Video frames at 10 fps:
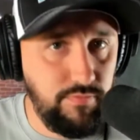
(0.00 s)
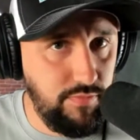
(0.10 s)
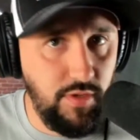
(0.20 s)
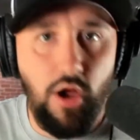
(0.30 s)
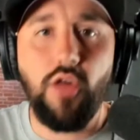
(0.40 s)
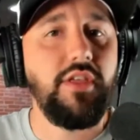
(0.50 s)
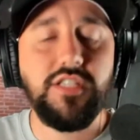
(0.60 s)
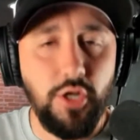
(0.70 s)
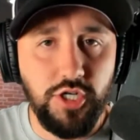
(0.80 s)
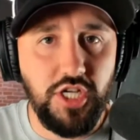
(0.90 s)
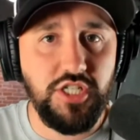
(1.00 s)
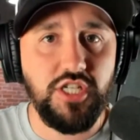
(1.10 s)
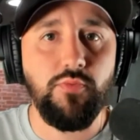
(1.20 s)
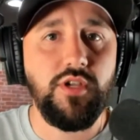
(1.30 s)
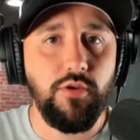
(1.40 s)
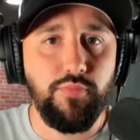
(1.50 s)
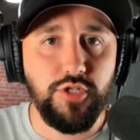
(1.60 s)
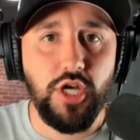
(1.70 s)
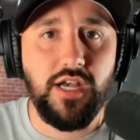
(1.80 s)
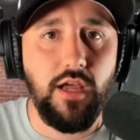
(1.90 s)
on these search engines, when you're
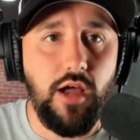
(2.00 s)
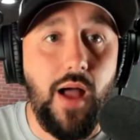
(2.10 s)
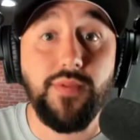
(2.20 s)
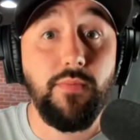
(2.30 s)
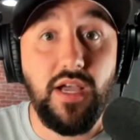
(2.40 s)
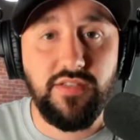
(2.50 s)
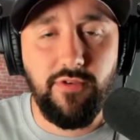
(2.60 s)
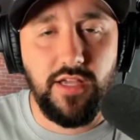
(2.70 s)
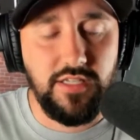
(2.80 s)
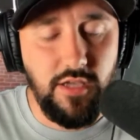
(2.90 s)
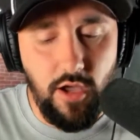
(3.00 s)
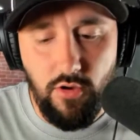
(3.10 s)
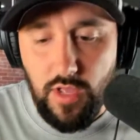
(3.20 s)
trying to optimize for SEO.